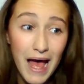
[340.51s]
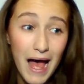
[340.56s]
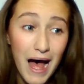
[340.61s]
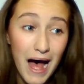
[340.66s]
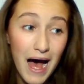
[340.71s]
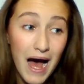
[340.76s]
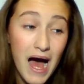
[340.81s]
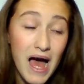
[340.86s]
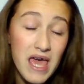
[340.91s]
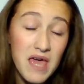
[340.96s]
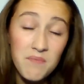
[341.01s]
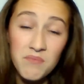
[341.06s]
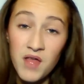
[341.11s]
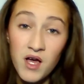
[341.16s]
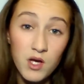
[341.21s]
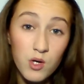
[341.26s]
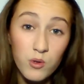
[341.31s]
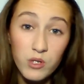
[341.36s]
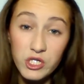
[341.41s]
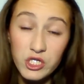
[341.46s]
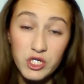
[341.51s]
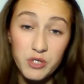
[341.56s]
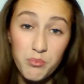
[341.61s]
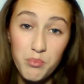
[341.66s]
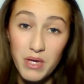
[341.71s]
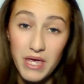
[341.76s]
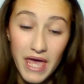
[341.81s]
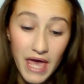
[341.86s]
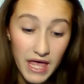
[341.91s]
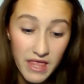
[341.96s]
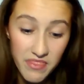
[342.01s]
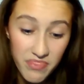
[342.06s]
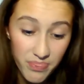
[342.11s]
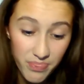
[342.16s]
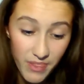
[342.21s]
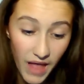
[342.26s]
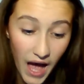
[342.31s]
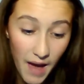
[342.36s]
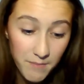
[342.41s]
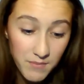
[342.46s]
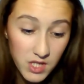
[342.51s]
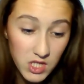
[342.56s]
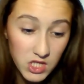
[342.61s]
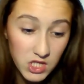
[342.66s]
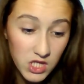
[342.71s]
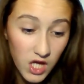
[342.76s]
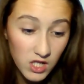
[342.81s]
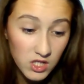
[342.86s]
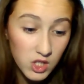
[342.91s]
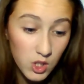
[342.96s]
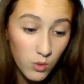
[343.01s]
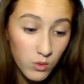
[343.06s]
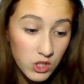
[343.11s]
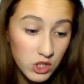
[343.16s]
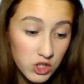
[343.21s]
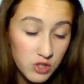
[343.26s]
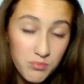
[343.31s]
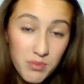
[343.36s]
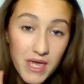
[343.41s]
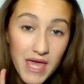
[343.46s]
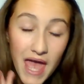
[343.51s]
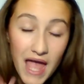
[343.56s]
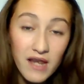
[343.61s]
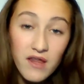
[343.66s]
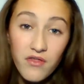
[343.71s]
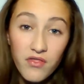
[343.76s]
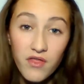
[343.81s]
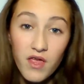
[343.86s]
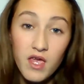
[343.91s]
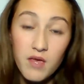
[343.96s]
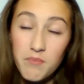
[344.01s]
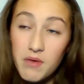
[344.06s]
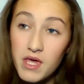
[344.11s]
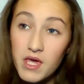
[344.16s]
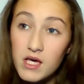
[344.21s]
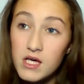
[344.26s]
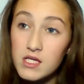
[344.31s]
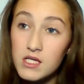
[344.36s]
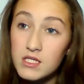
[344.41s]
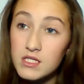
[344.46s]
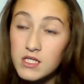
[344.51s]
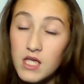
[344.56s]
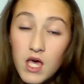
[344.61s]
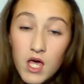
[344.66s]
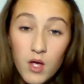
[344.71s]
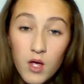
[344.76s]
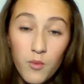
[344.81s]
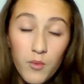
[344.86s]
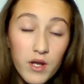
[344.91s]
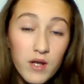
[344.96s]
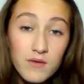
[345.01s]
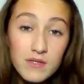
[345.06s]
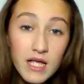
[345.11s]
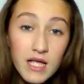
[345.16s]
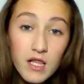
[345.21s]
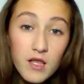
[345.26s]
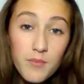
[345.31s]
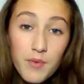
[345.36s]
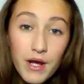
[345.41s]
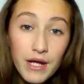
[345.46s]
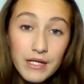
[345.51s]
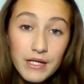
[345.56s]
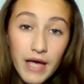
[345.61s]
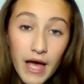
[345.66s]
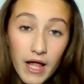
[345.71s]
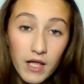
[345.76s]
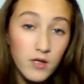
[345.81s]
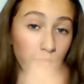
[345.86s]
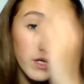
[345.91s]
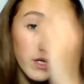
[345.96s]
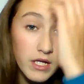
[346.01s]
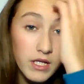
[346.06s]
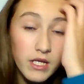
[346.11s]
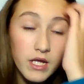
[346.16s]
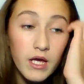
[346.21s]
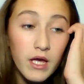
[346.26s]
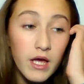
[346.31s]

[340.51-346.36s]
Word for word: I am not going to be I'm not going to be anything because we don't celebrate Halloween